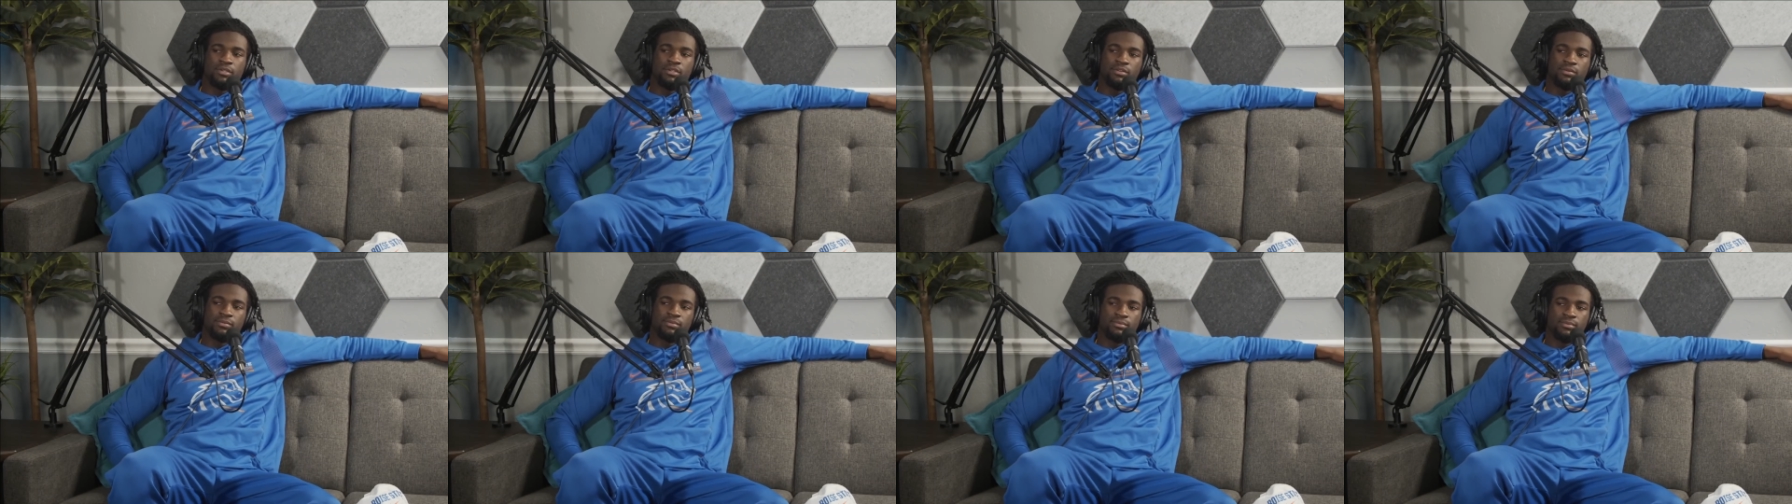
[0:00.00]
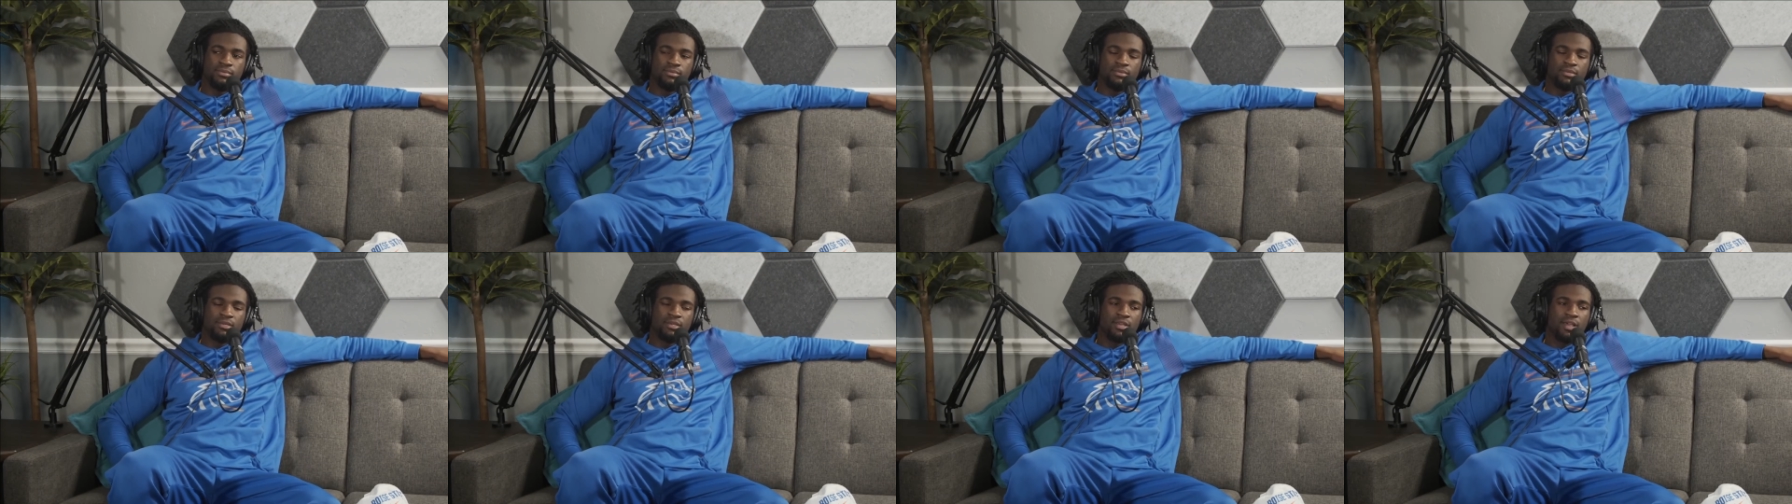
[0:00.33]
Like,
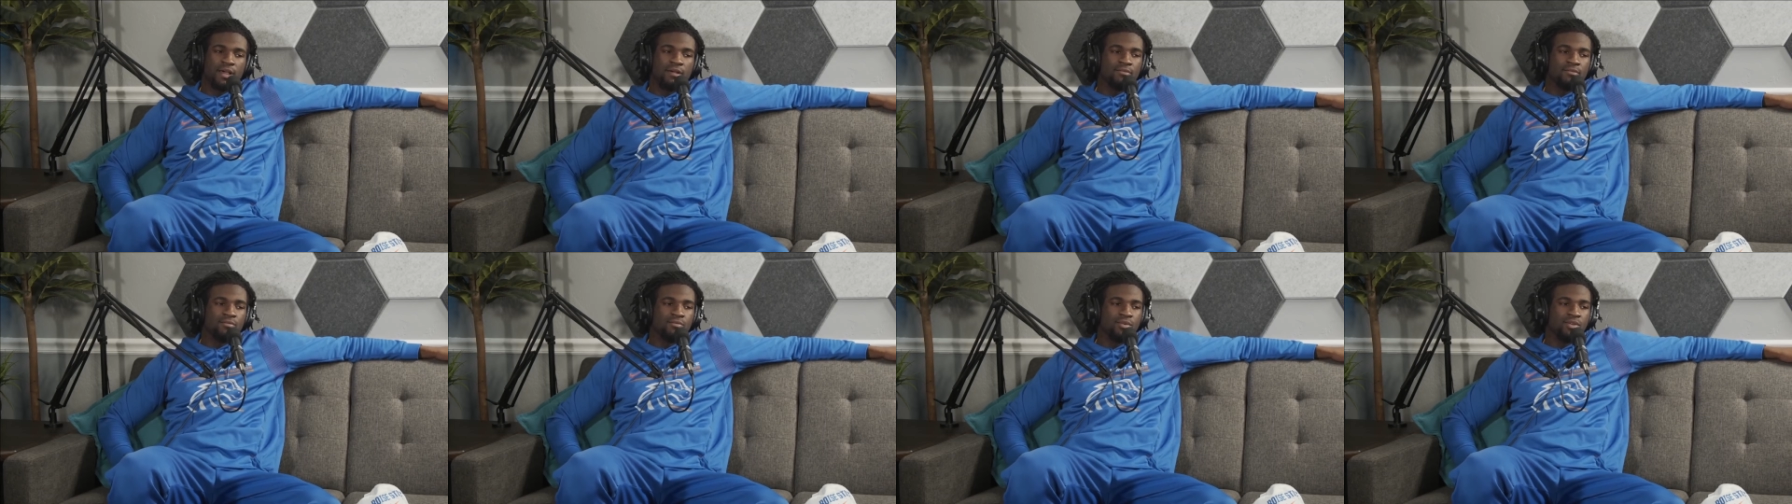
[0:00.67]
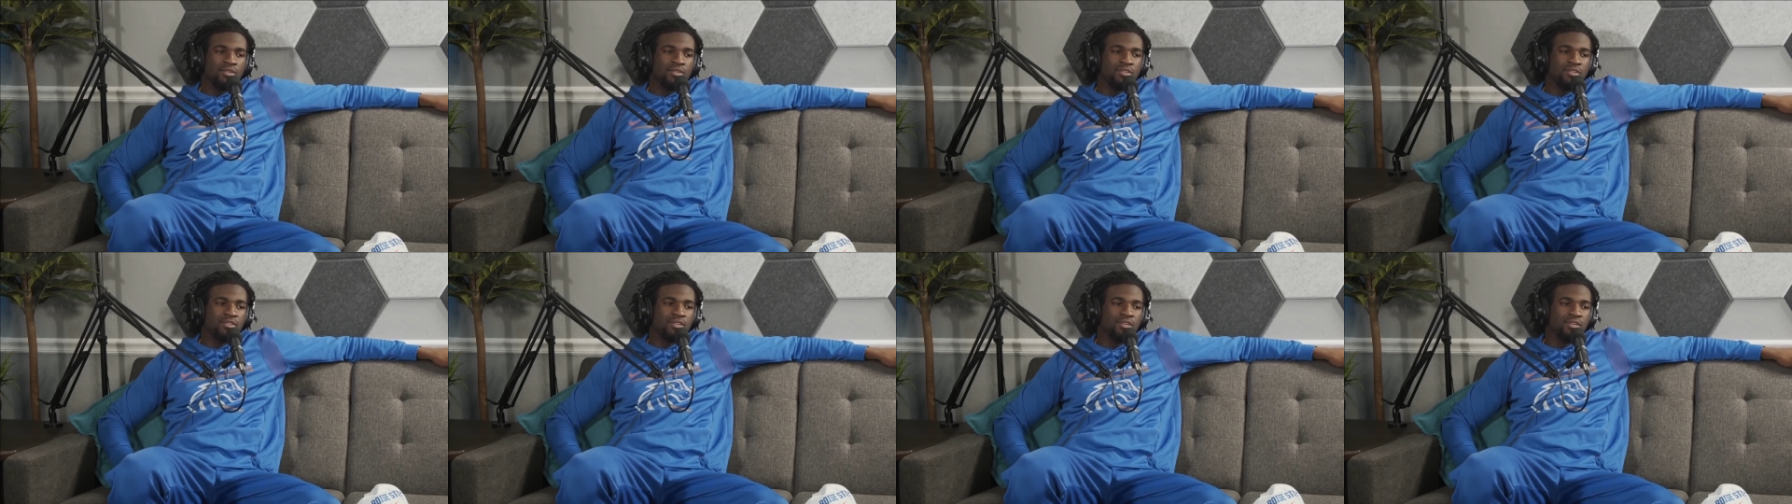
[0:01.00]
Calvin
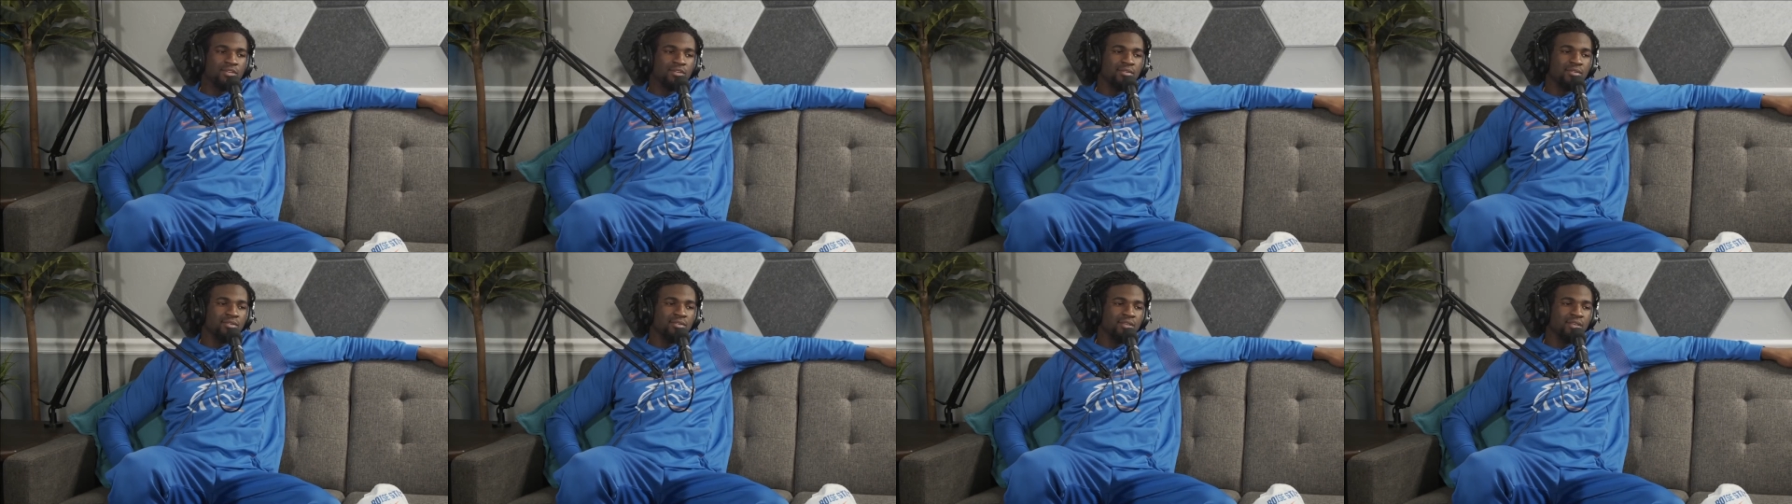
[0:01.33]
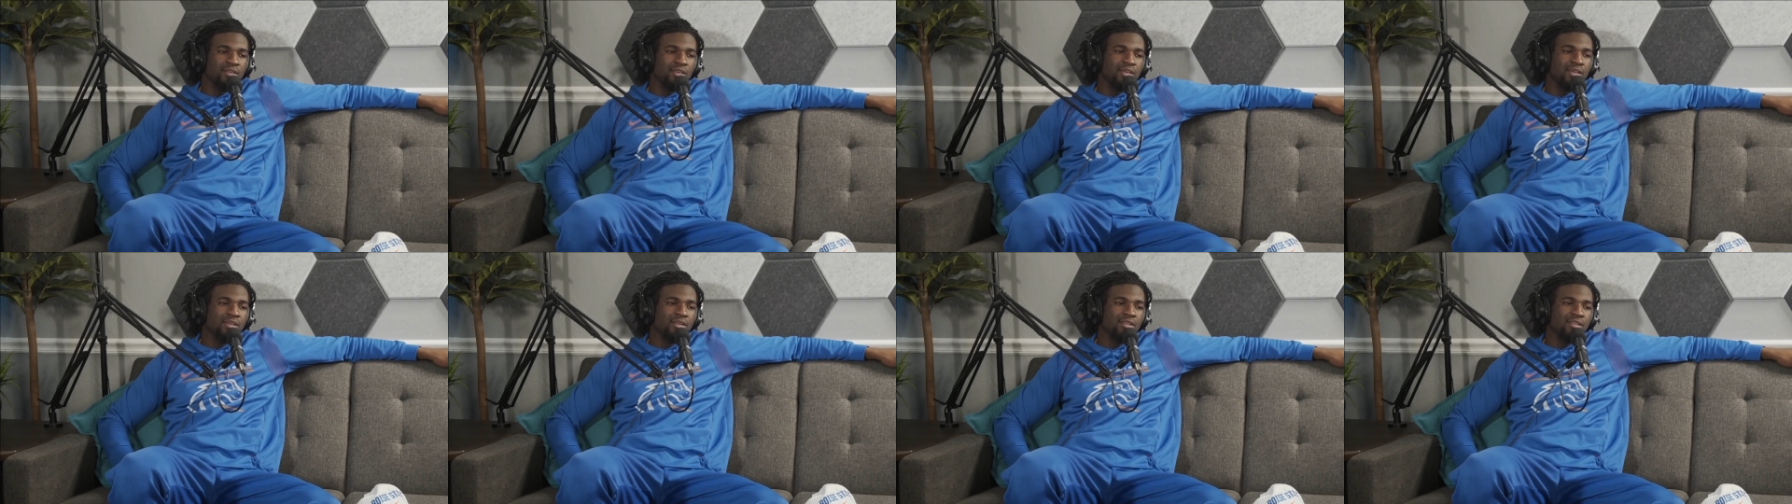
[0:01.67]
really shouldn't
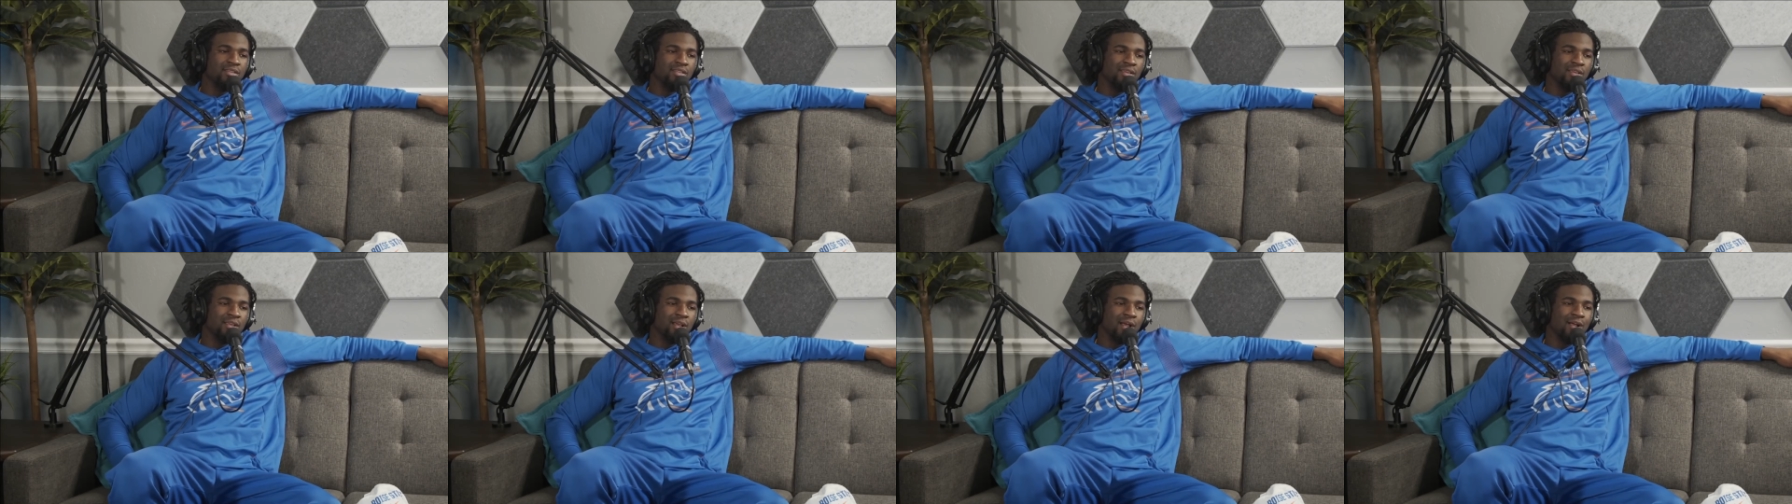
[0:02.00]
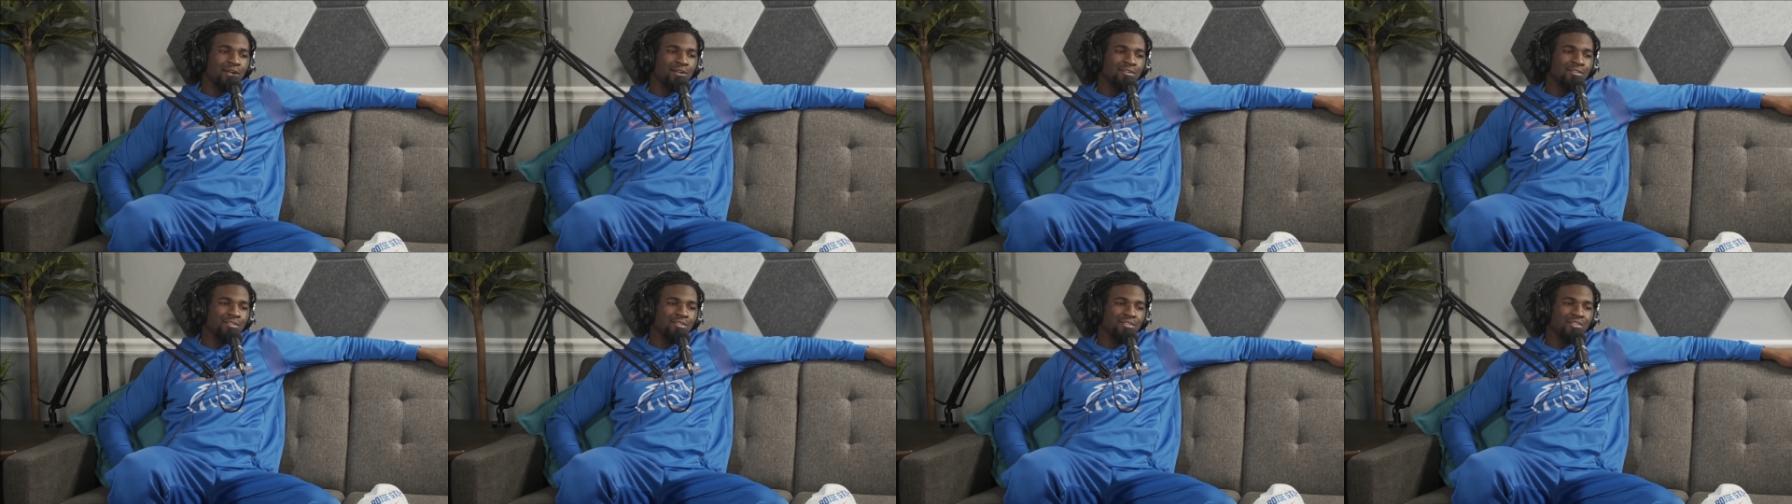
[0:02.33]
get anything
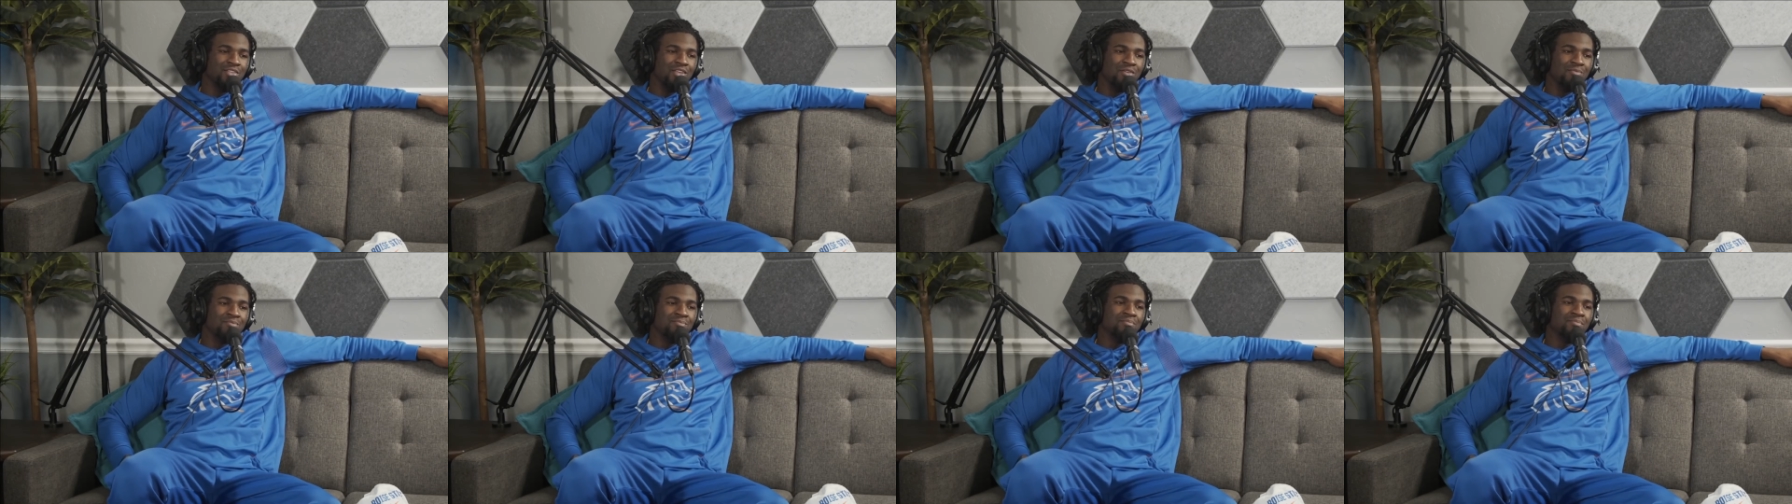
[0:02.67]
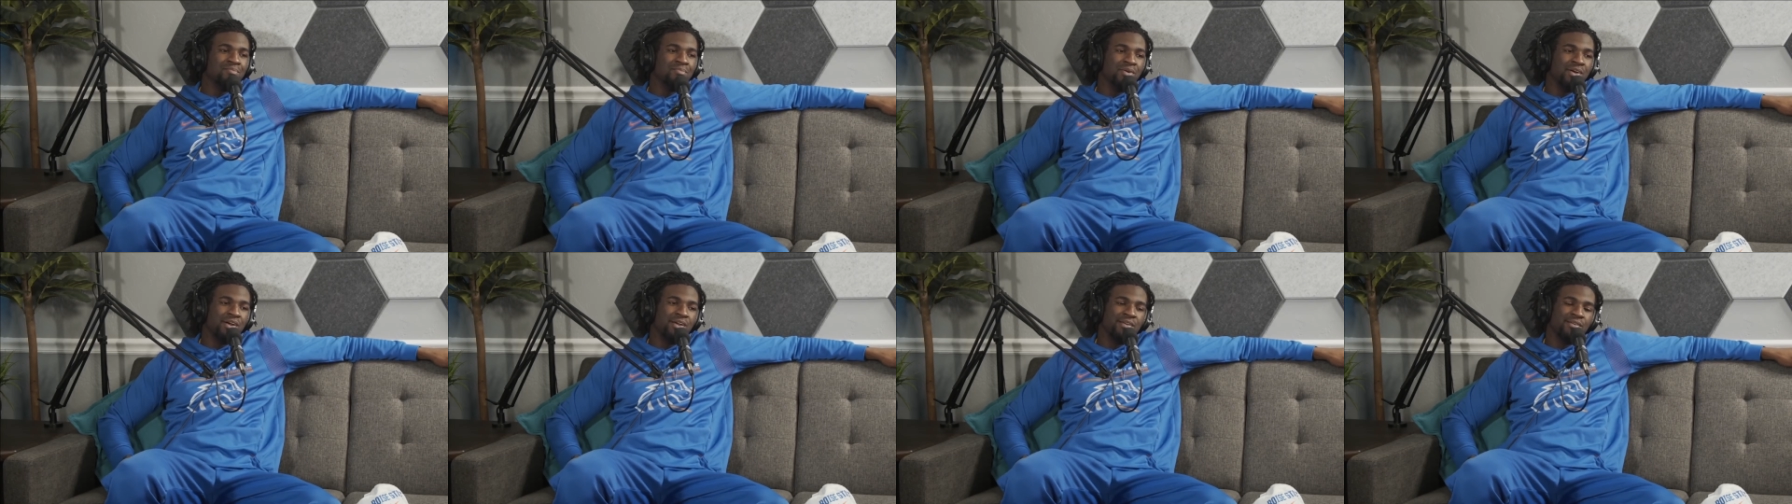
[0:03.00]
higher than
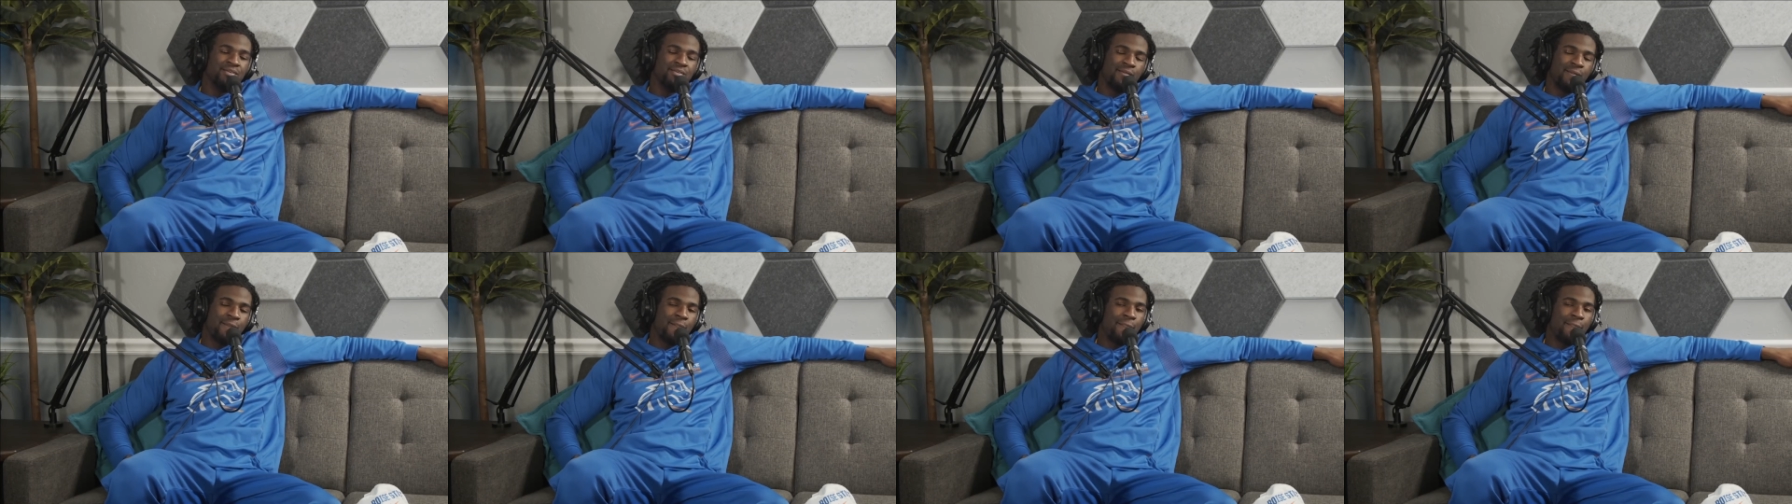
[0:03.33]
them, but